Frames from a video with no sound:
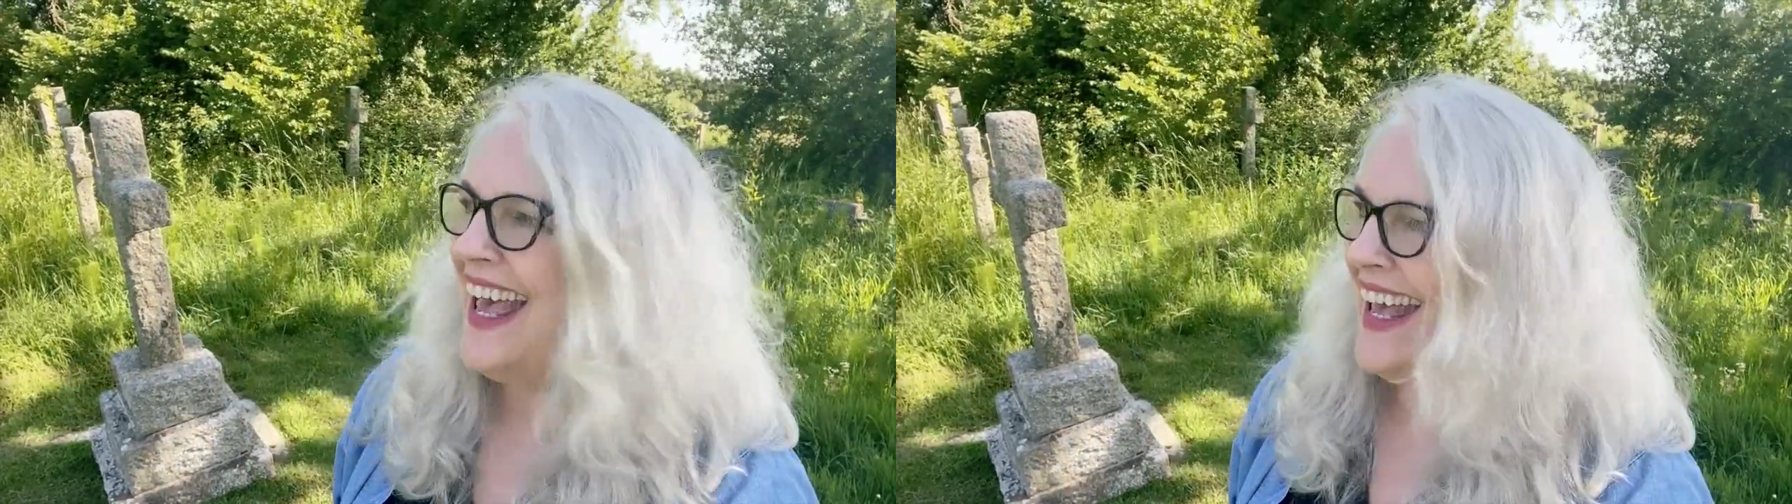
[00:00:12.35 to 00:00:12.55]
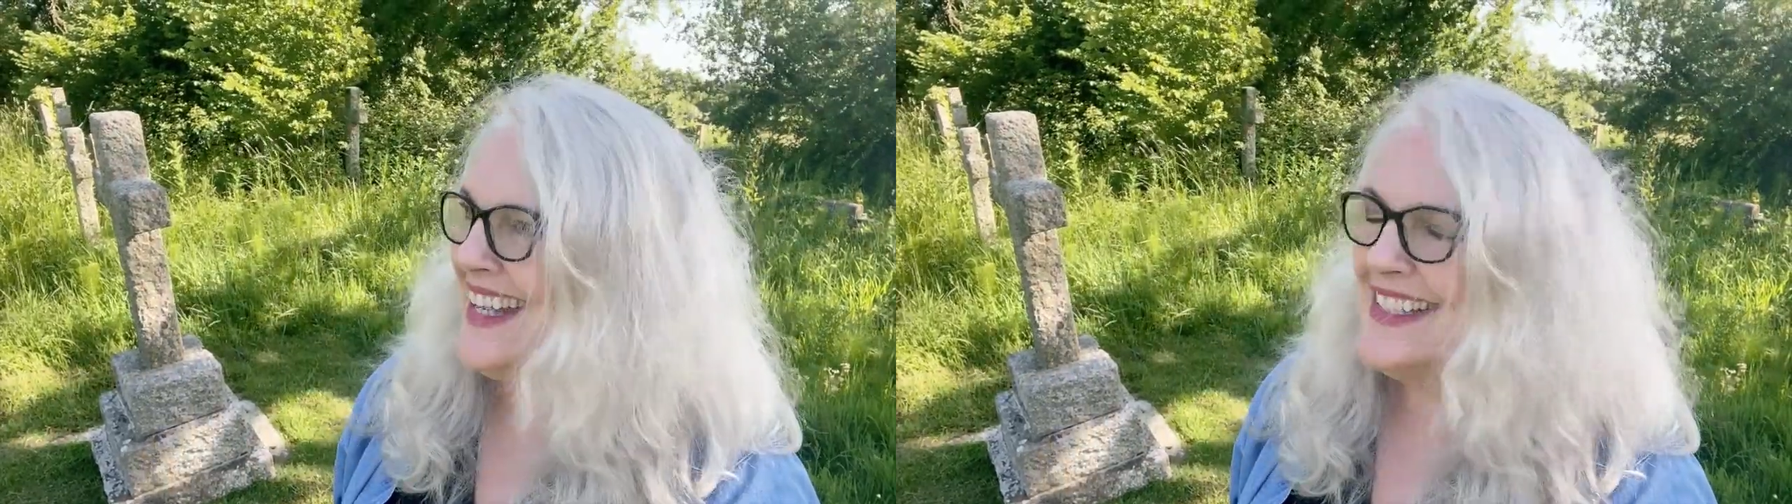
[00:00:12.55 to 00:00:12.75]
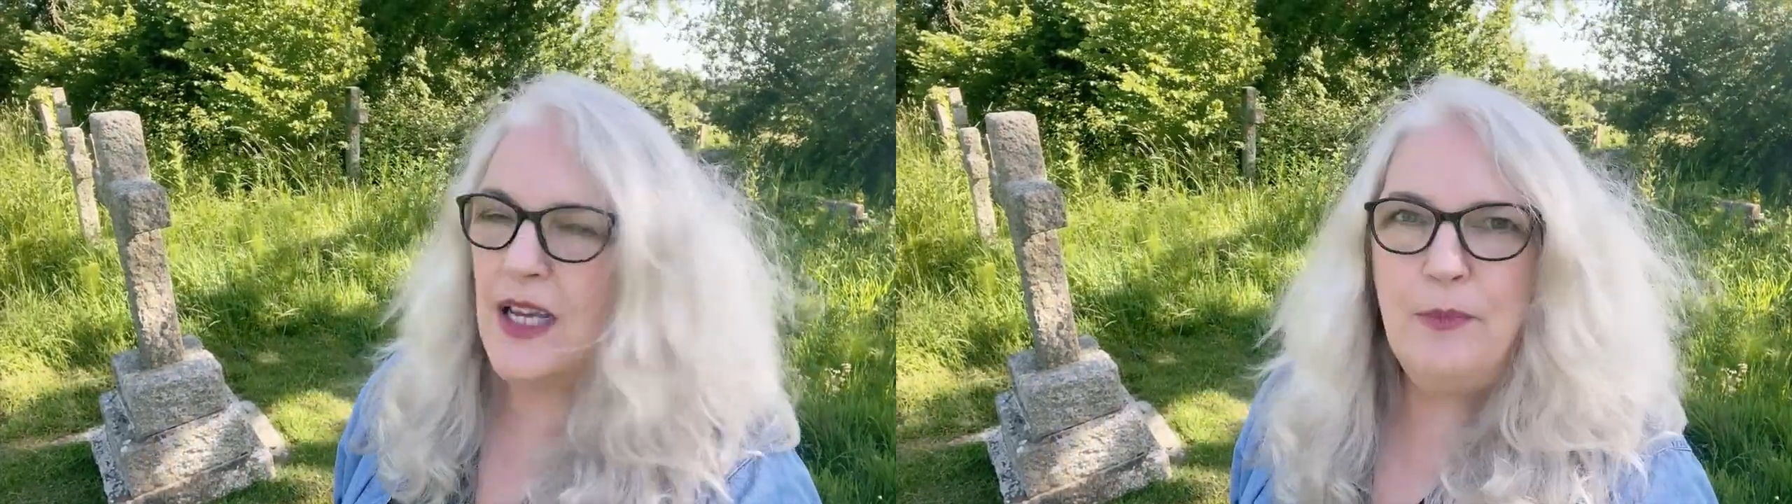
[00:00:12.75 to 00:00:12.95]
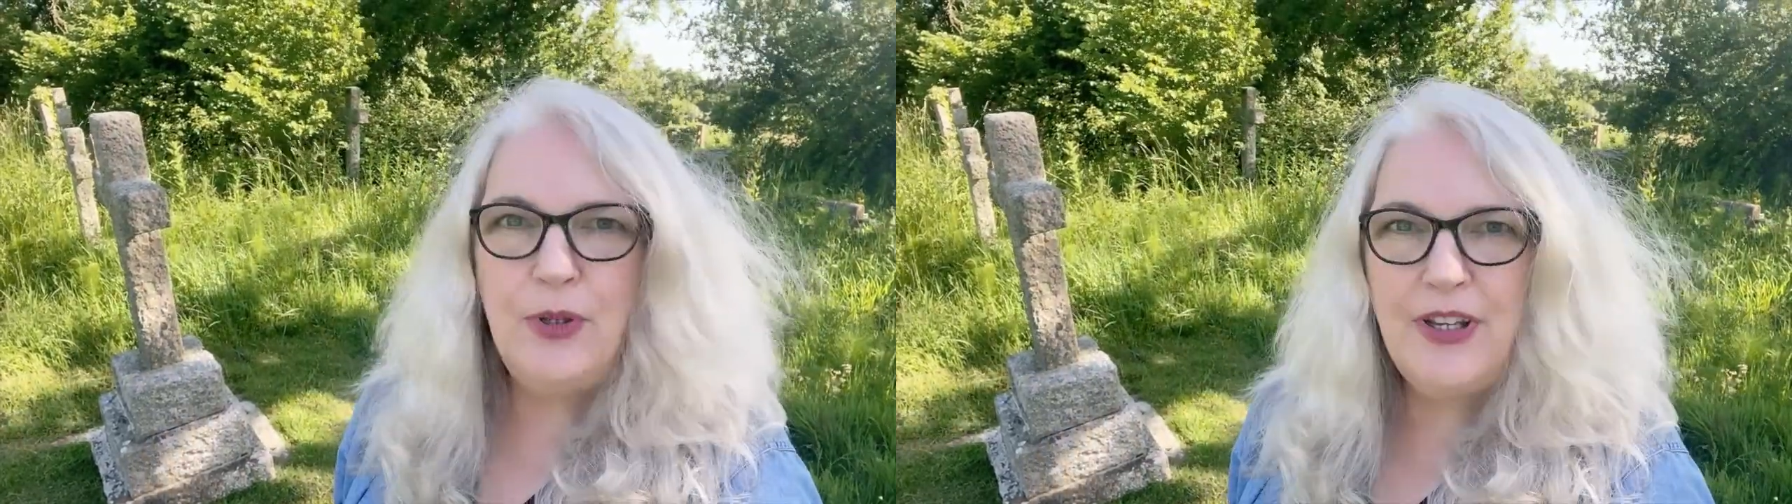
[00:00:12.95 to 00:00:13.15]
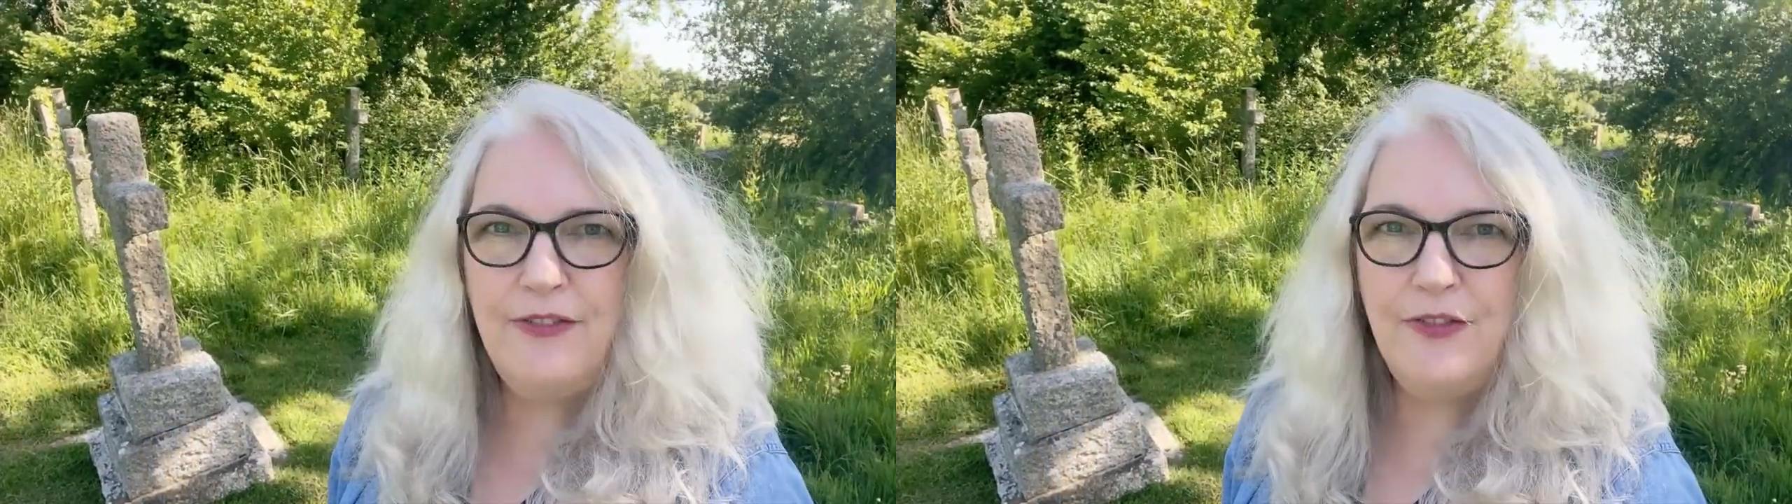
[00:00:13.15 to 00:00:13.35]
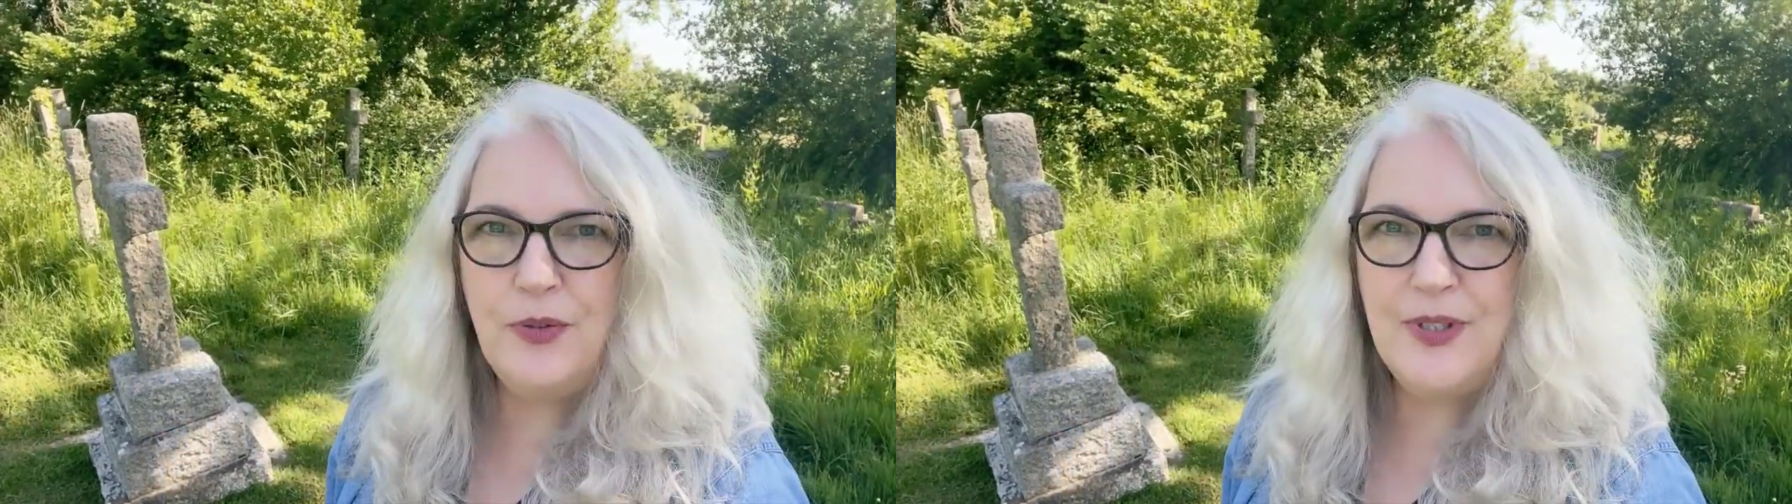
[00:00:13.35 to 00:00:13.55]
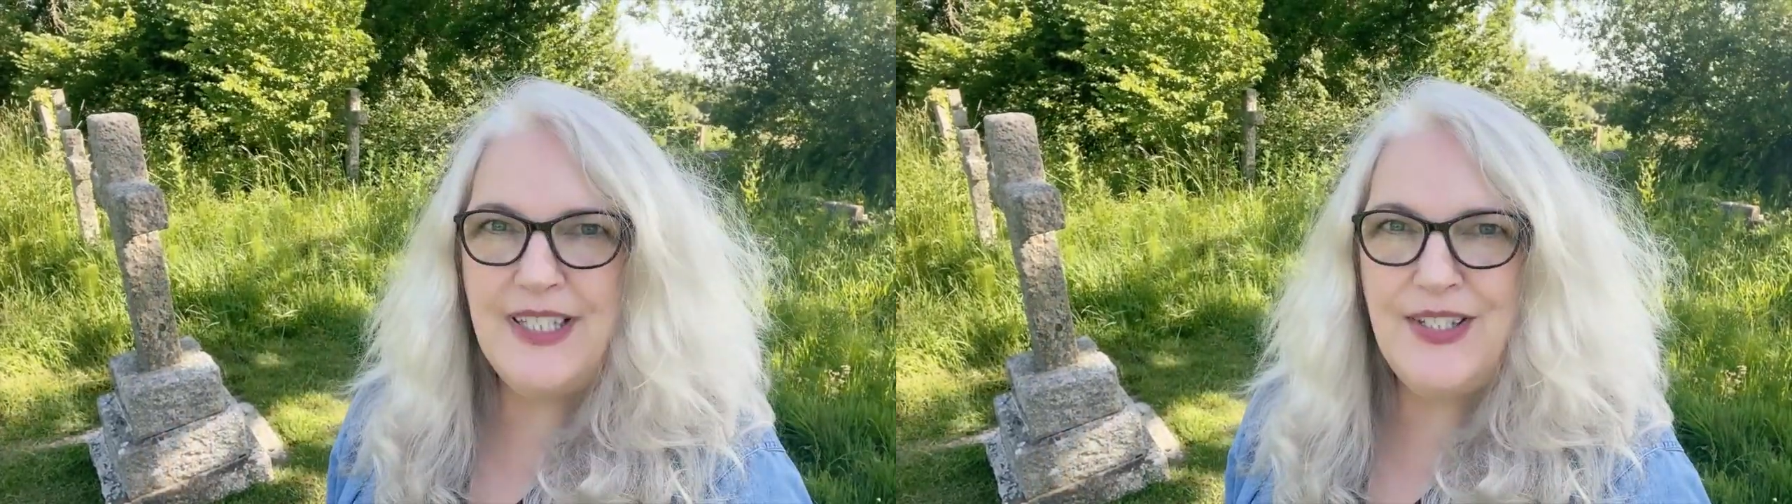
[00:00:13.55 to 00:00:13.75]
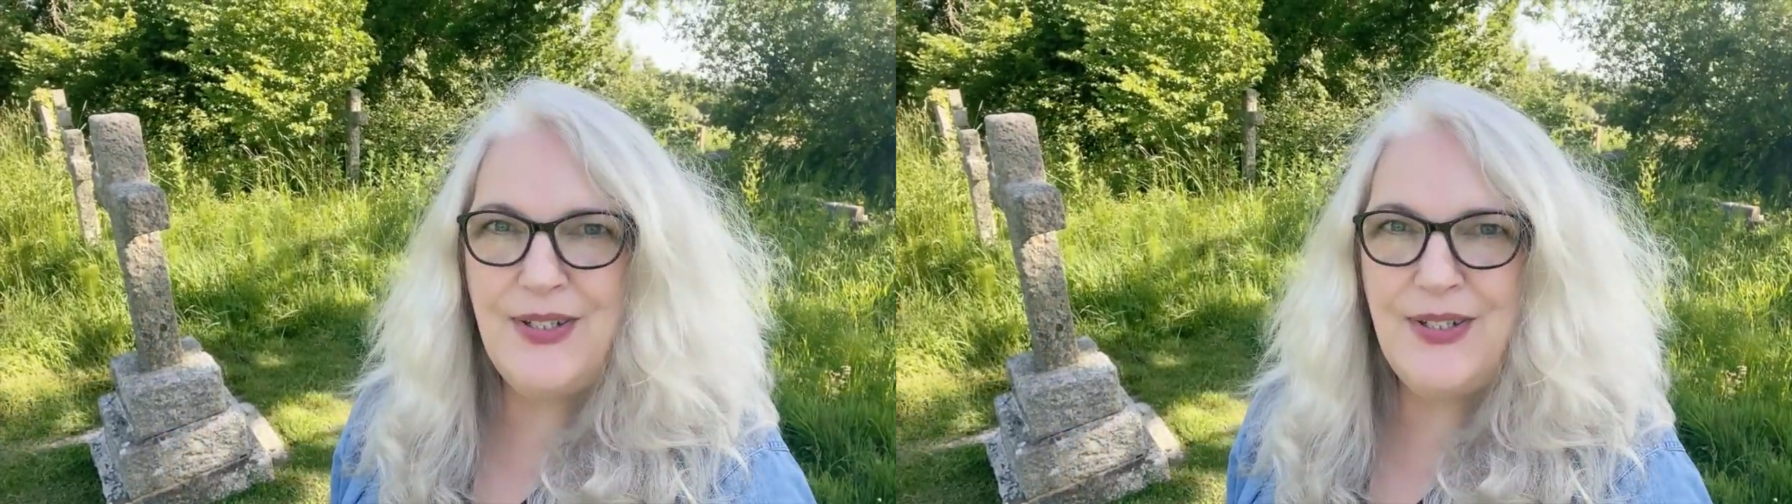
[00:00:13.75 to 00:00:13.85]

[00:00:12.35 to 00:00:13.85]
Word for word: and I'm looking forward